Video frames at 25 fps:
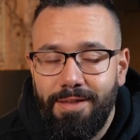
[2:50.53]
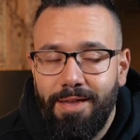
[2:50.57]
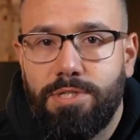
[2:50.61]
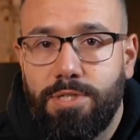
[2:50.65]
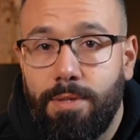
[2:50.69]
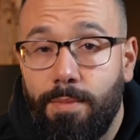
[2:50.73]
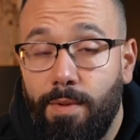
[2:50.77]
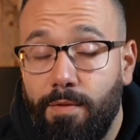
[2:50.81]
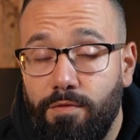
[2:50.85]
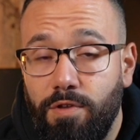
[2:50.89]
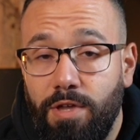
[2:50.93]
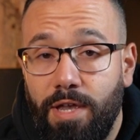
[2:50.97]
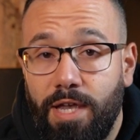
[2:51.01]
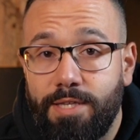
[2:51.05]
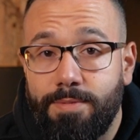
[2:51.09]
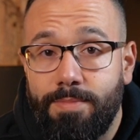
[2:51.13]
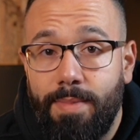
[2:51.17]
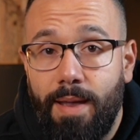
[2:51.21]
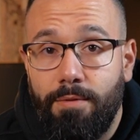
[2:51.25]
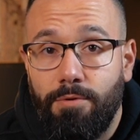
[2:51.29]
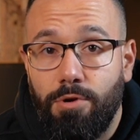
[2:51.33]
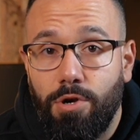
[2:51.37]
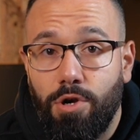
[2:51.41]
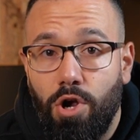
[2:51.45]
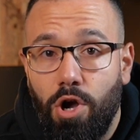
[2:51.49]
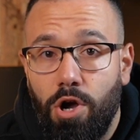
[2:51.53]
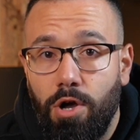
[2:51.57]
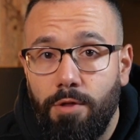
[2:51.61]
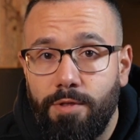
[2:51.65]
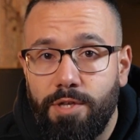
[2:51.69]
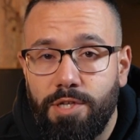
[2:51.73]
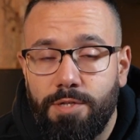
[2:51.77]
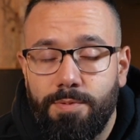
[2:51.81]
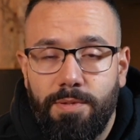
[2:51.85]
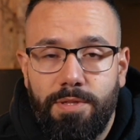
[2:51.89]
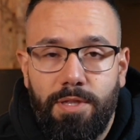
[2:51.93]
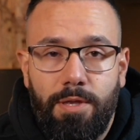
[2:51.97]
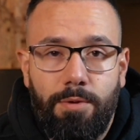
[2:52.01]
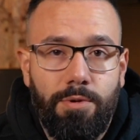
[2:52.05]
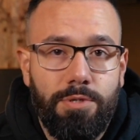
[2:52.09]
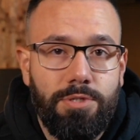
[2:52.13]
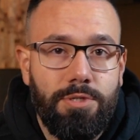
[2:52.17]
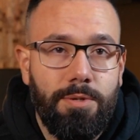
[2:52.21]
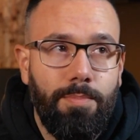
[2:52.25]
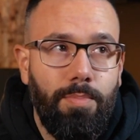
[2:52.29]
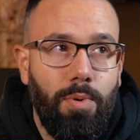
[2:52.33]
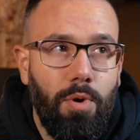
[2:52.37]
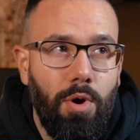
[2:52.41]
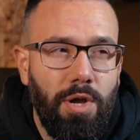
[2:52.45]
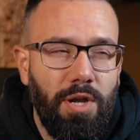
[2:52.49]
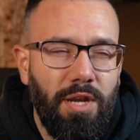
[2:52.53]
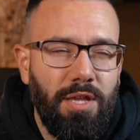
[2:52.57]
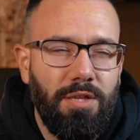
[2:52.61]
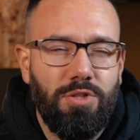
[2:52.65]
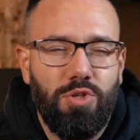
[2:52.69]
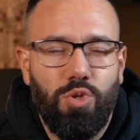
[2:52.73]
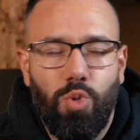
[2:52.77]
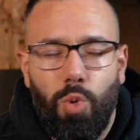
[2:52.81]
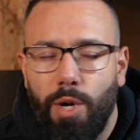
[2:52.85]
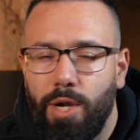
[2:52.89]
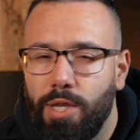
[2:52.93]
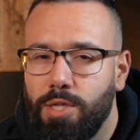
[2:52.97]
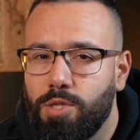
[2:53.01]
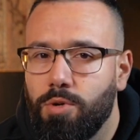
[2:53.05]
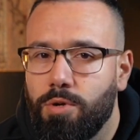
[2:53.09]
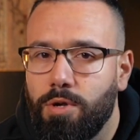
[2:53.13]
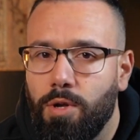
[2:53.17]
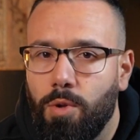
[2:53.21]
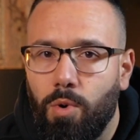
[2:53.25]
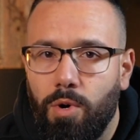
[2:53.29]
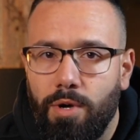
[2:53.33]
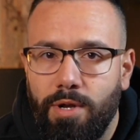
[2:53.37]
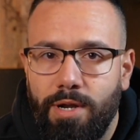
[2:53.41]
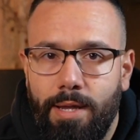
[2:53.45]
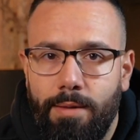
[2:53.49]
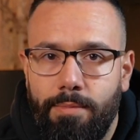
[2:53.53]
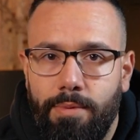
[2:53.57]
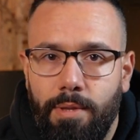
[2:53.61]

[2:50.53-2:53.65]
Some of you guys might recall this, but there was a point in 2021, I